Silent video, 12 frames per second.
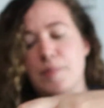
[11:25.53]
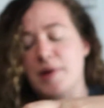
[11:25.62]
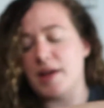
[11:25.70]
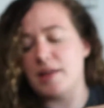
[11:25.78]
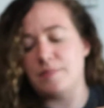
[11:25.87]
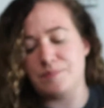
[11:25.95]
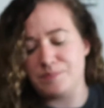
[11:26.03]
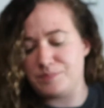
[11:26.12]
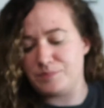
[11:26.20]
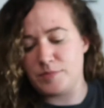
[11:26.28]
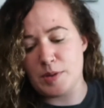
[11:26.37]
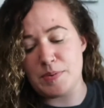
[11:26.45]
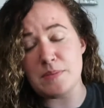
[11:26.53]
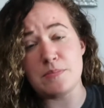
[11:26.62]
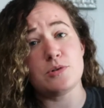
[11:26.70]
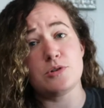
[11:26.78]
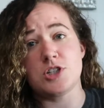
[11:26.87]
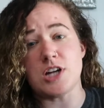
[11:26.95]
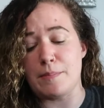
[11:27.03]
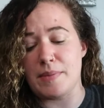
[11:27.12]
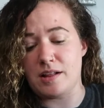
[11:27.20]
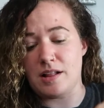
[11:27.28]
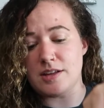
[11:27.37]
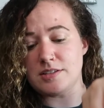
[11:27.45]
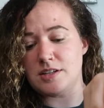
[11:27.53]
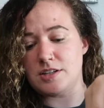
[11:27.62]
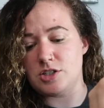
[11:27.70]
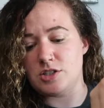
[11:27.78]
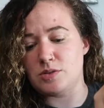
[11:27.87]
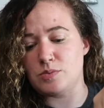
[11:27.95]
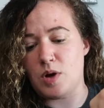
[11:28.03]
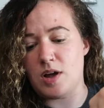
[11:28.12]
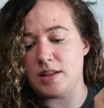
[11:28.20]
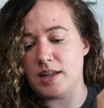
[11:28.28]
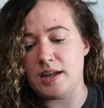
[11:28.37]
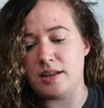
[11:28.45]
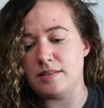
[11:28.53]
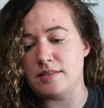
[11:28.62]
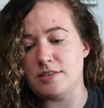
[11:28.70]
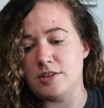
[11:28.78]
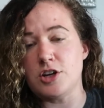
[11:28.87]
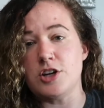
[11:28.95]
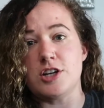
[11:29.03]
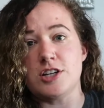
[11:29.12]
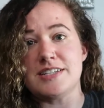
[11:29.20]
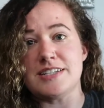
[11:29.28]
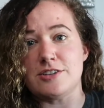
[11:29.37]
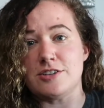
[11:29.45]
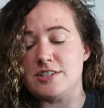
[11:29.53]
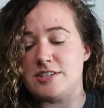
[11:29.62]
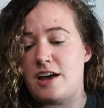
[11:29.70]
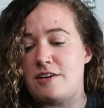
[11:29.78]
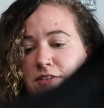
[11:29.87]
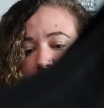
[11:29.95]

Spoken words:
but people who shop my closet just want like the good deal stuff,